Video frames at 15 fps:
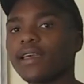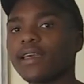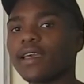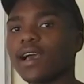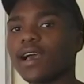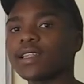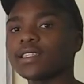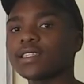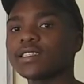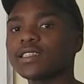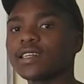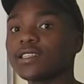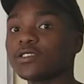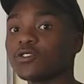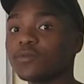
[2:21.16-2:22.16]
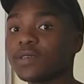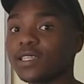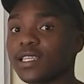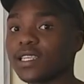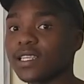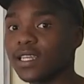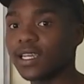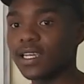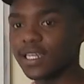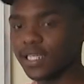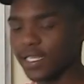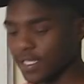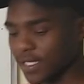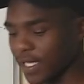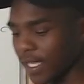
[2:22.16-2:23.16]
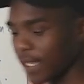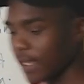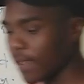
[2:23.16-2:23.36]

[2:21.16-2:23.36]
analytical geometry grade 10.